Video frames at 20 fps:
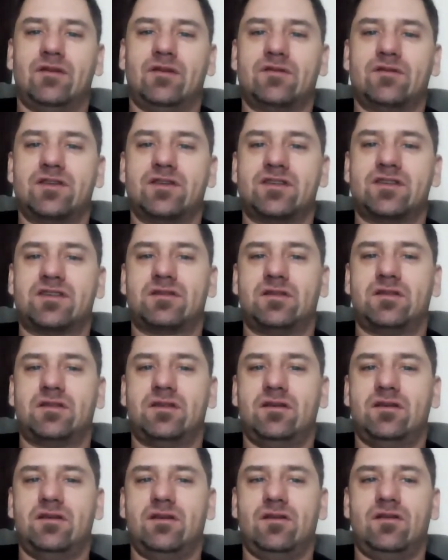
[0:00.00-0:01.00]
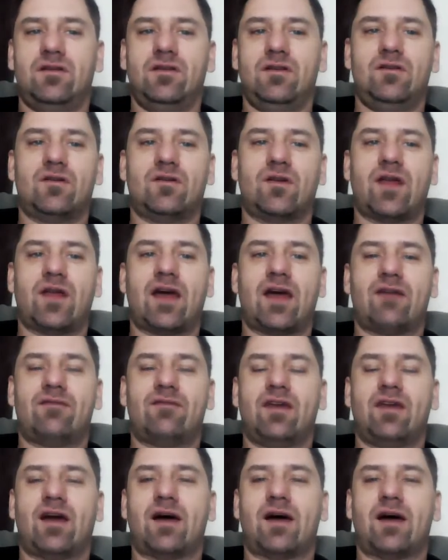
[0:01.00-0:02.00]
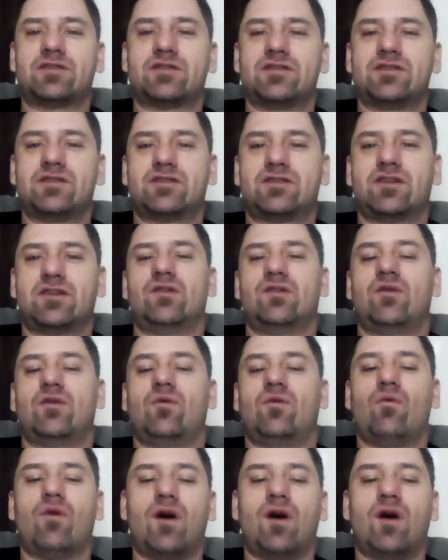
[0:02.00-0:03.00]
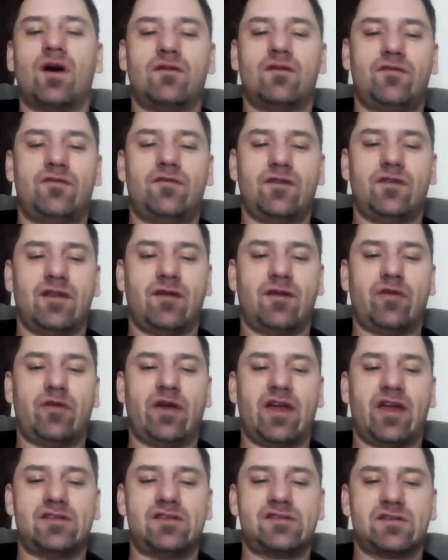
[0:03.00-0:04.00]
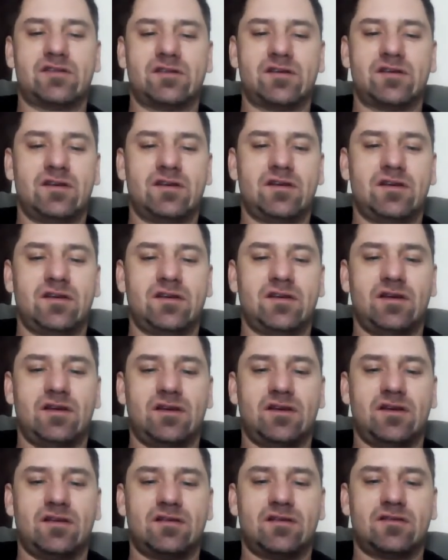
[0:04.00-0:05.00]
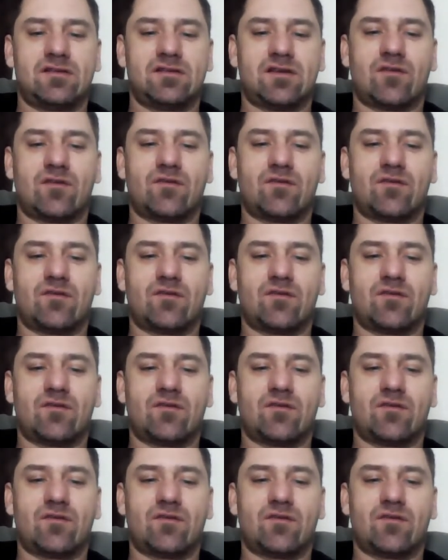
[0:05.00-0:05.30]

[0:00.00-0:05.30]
just you don't have the option just to go to one affiliate page. So